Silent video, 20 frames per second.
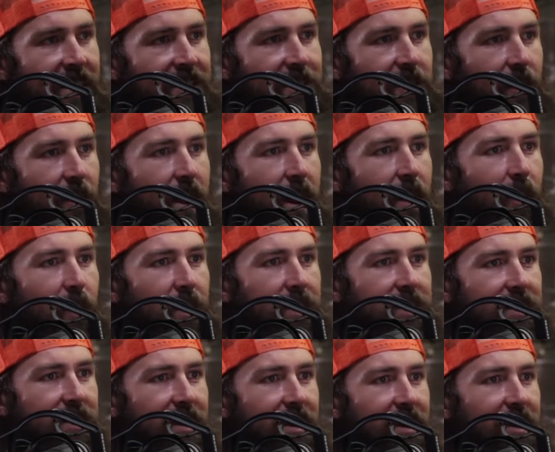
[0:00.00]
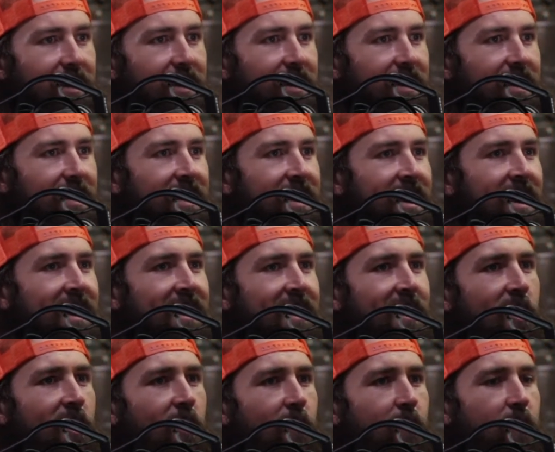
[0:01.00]
And so that was the
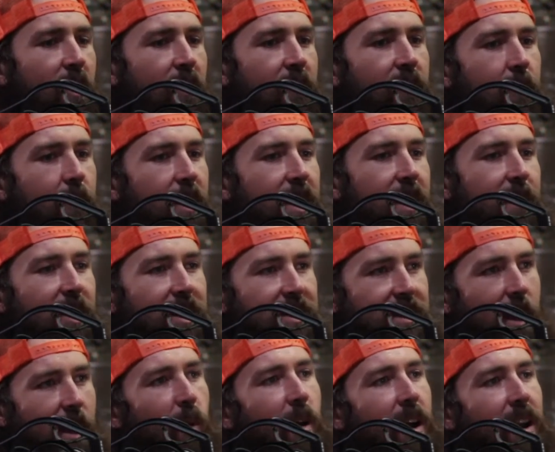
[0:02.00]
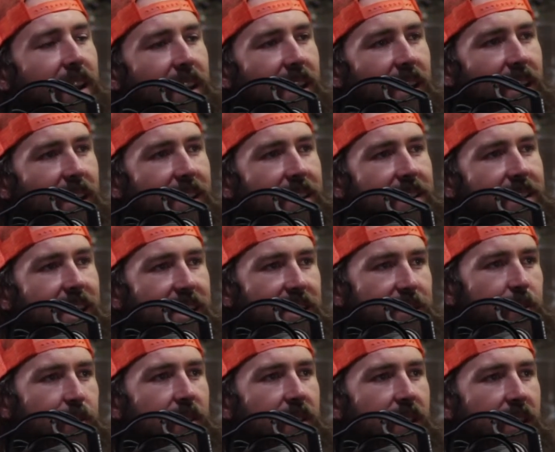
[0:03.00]
hard part for me because I wanted to get in
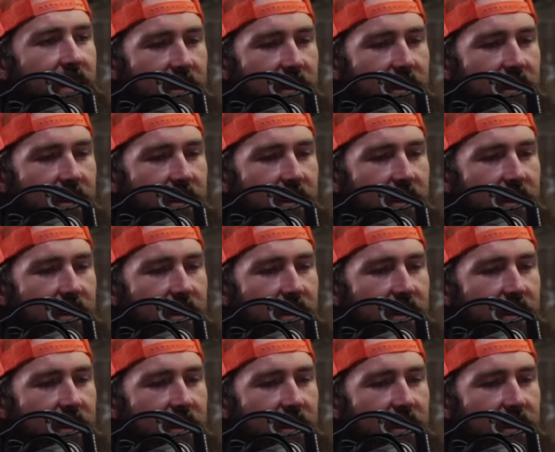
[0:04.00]
desperately.